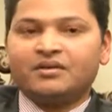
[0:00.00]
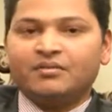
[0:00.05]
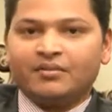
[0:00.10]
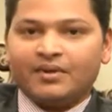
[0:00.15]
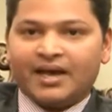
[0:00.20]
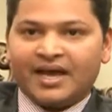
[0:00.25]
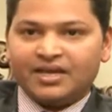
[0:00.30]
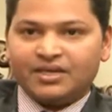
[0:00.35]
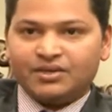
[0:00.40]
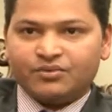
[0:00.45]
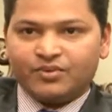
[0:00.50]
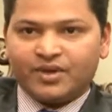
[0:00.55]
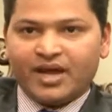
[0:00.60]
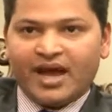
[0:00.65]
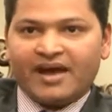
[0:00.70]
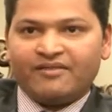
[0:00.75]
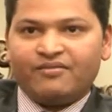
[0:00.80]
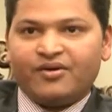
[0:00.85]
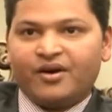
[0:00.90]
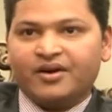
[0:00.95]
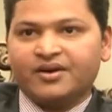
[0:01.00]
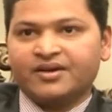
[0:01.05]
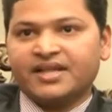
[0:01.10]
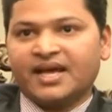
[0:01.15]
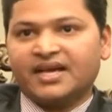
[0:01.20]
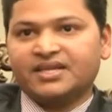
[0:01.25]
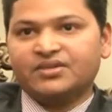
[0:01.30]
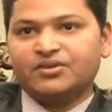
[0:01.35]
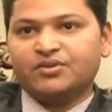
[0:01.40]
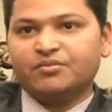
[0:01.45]
And we have heard
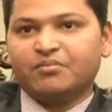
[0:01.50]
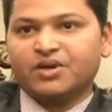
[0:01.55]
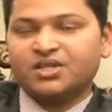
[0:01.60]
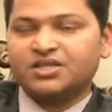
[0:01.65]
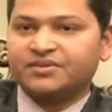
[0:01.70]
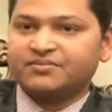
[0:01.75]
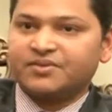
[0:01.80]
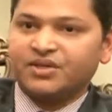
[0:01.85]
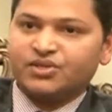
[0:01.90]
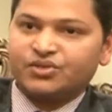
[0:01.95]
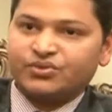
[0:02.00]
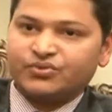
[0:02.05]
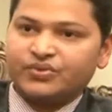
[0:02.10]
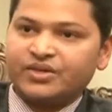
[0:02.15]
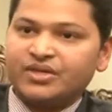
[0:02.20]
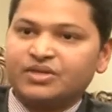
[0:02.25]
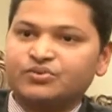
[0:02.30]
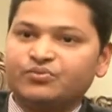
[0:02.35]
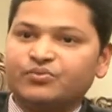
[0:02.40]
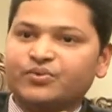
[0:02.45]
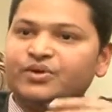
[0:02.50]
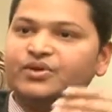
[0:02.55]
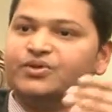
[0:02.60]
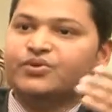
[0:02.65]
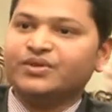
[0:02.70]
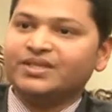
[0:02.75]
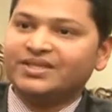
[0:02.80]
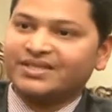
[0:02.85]
that, you know, most of the students want to